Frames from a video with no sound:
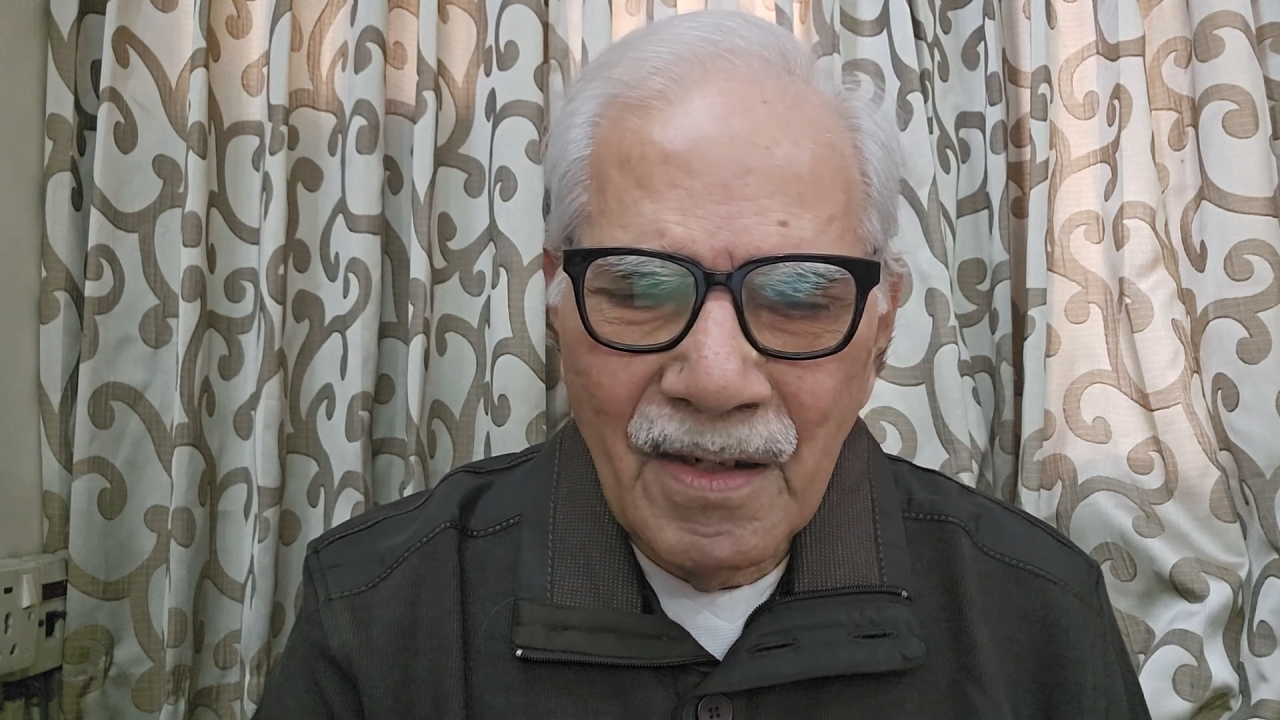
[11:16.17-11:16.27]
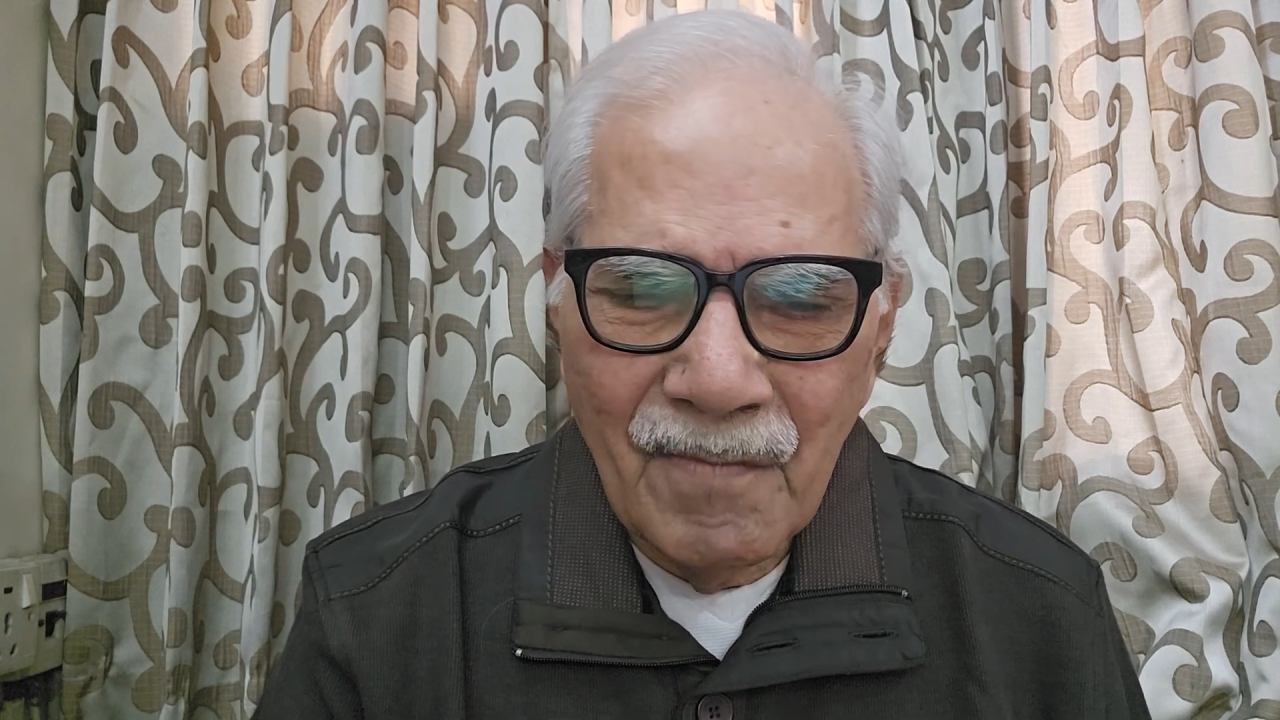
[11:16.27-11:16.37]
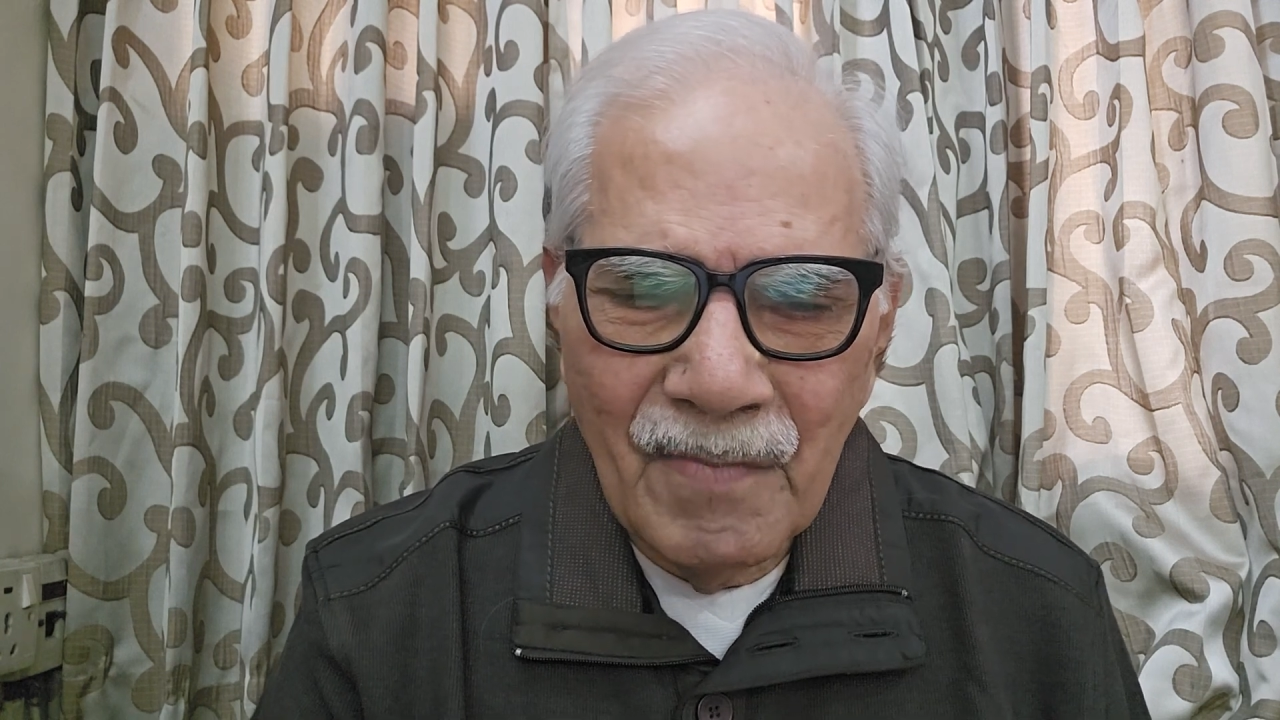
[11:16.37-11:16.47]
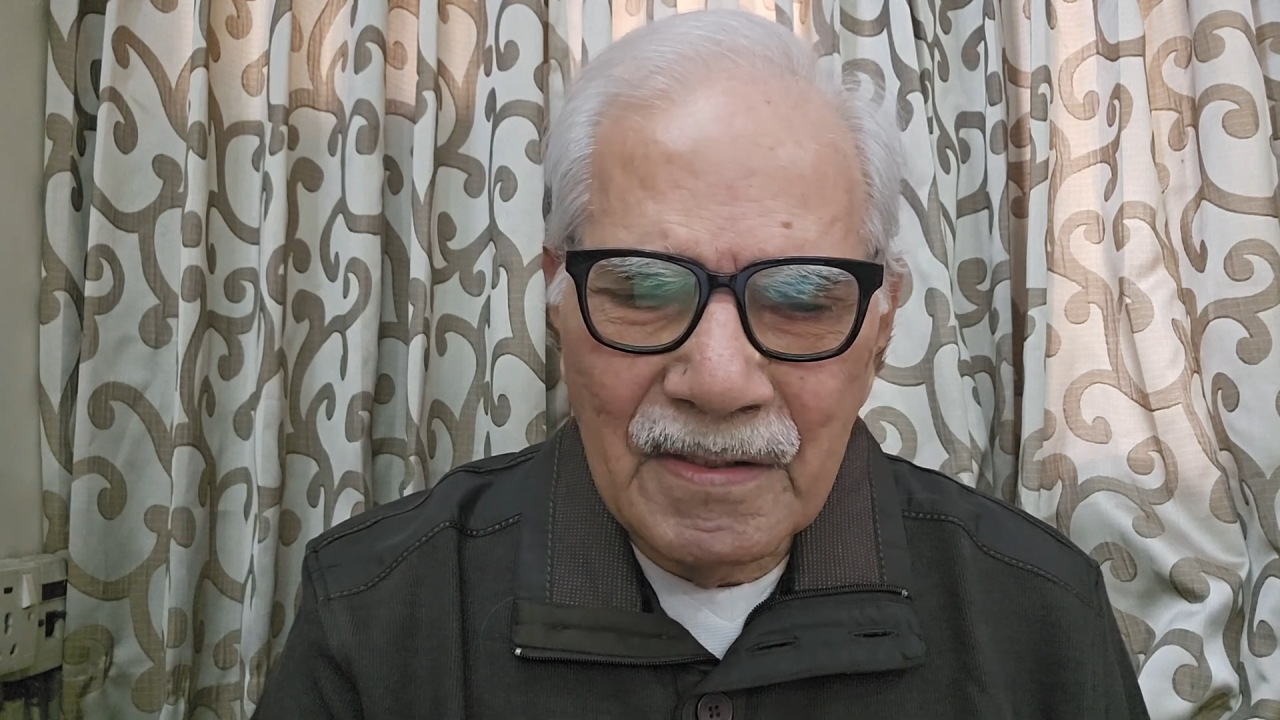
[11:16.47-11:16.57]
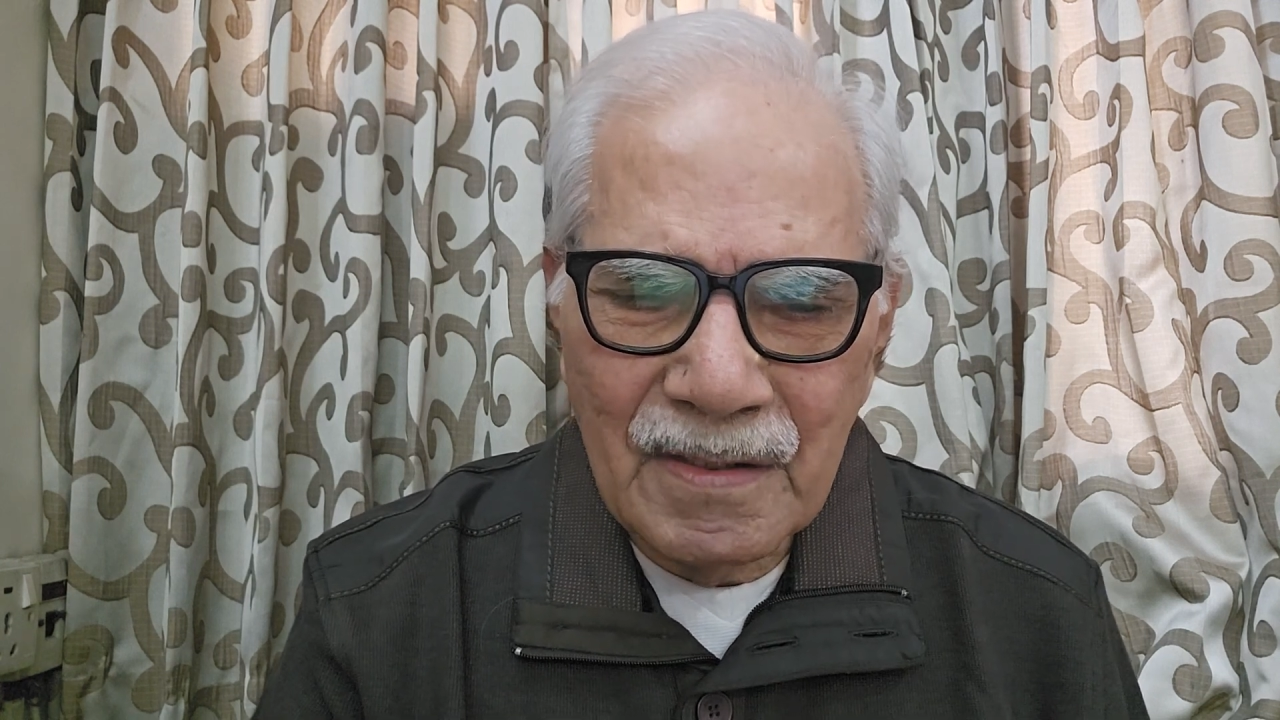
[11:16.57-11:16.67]

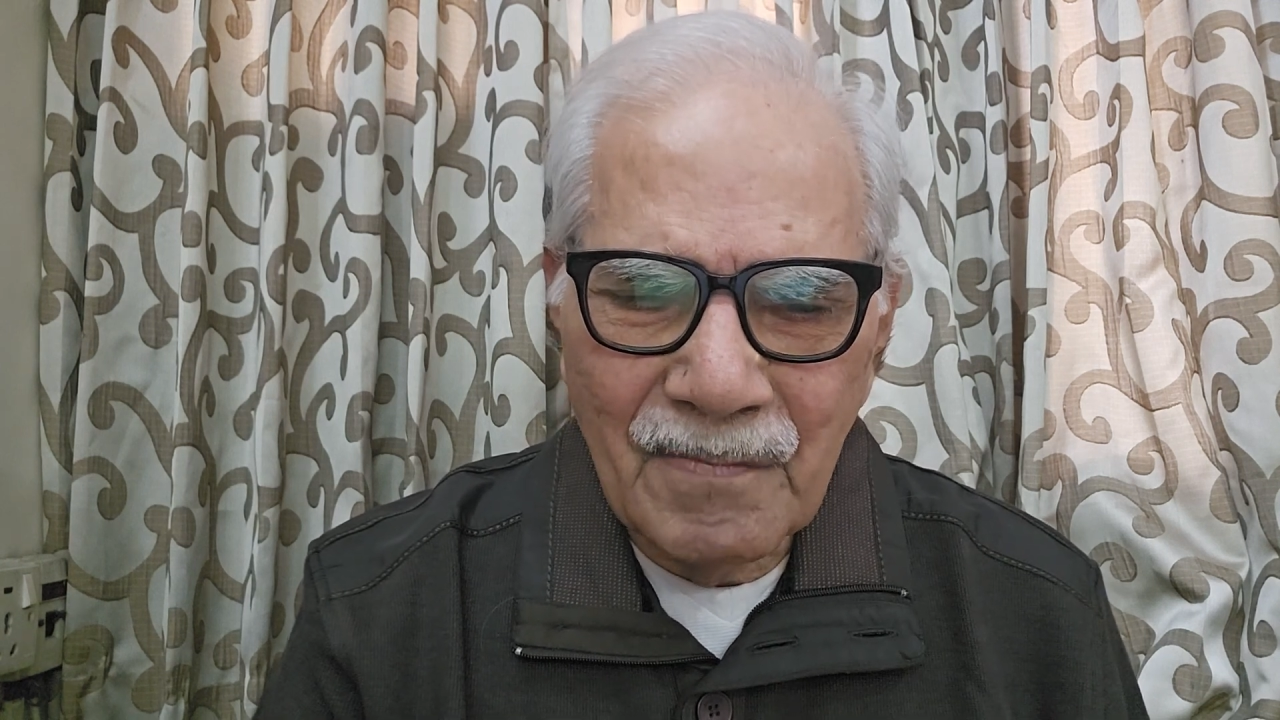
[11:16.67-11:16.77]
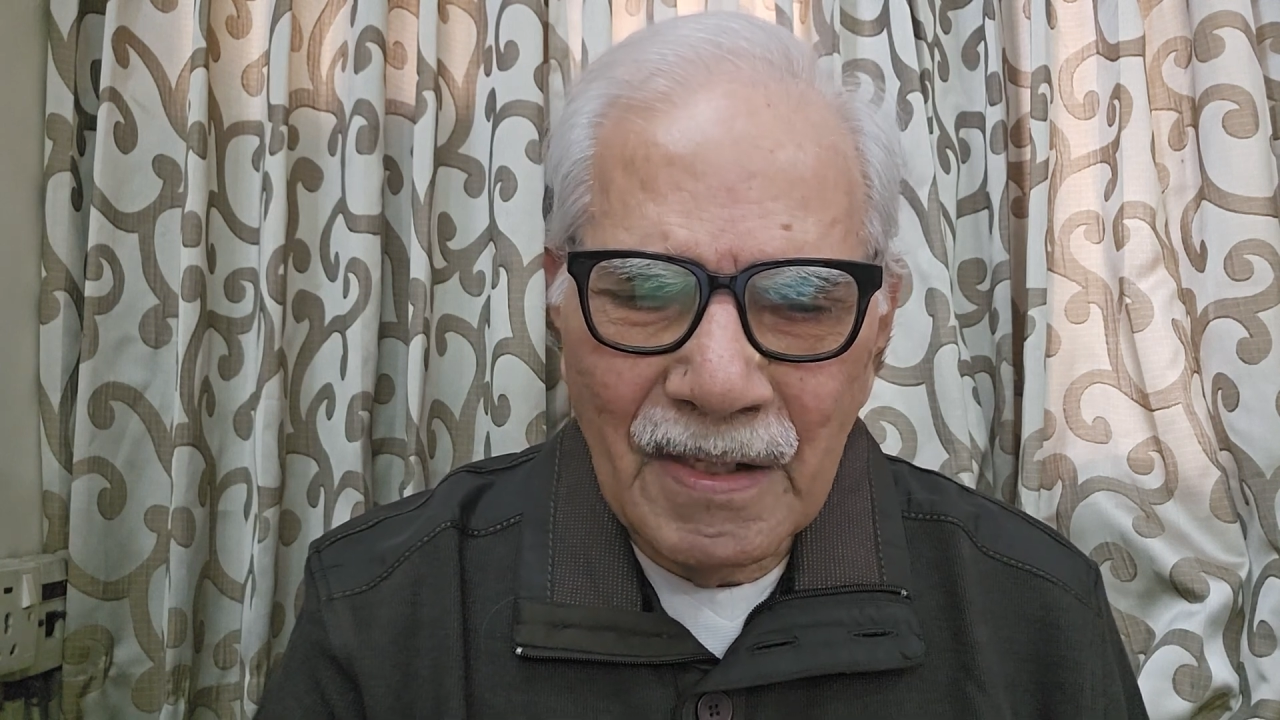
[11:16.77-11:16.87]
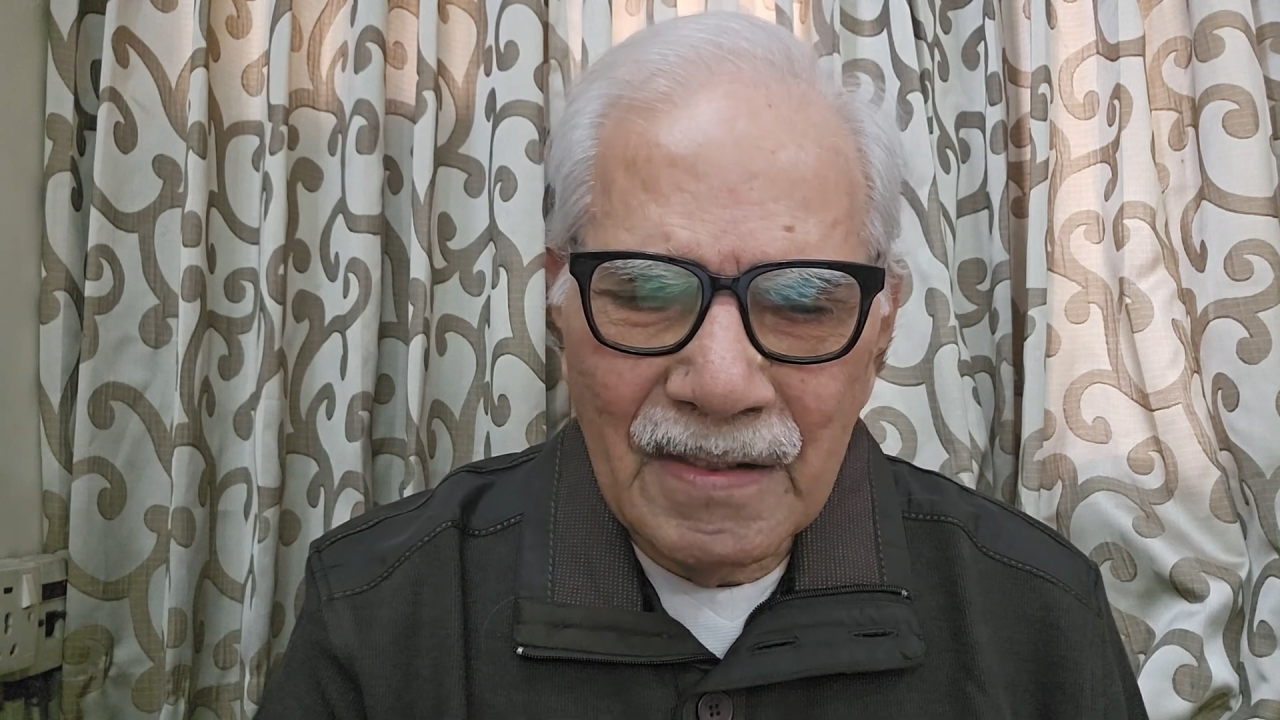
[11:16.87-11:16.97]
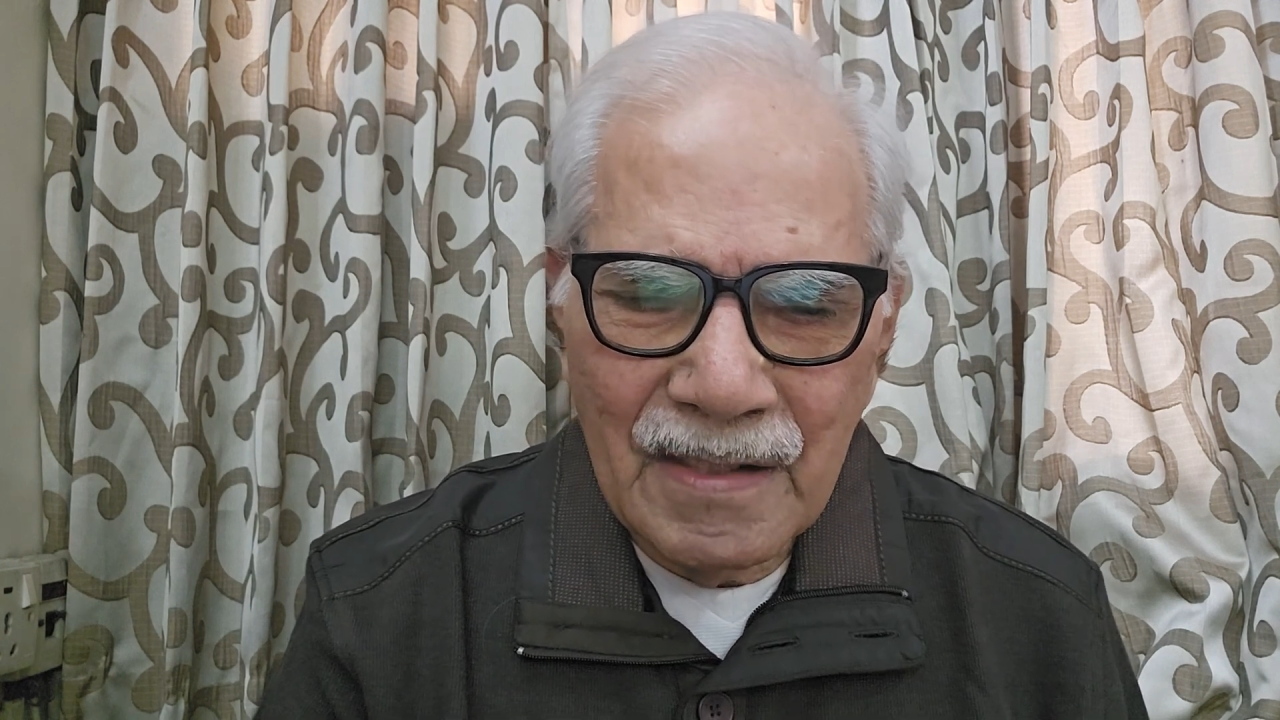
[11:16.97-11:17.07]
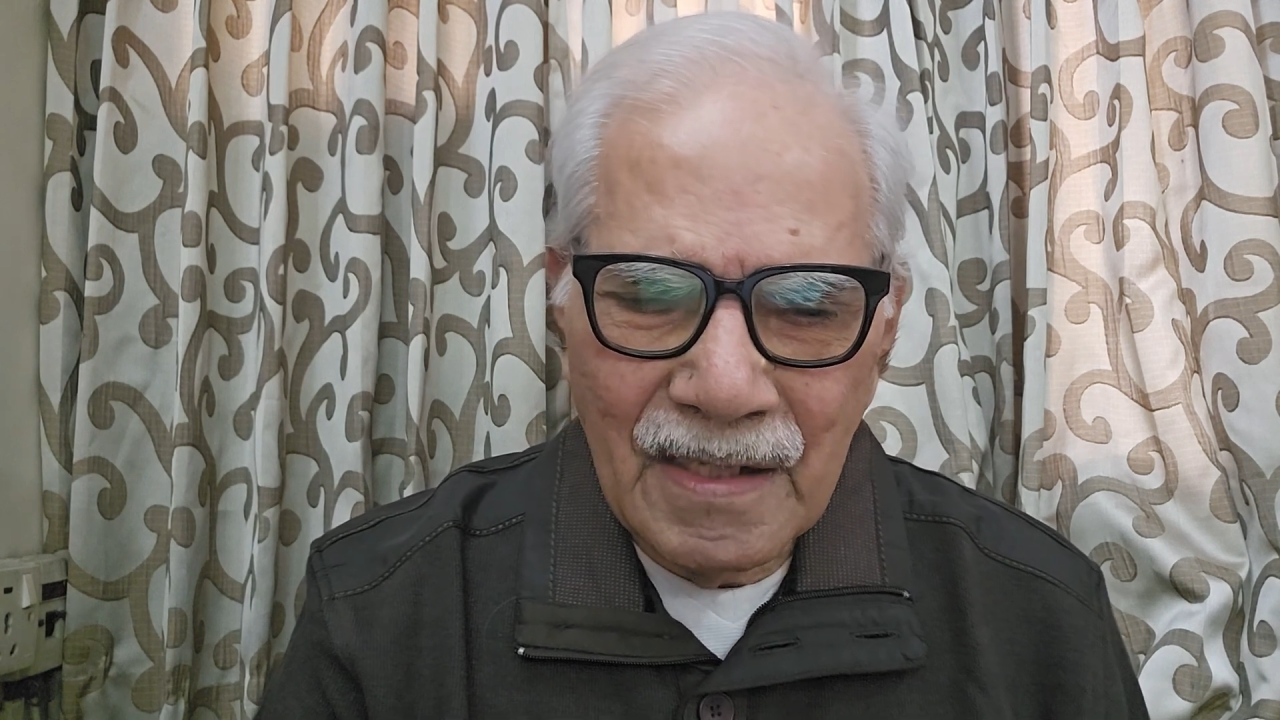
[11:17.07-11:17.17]
measurement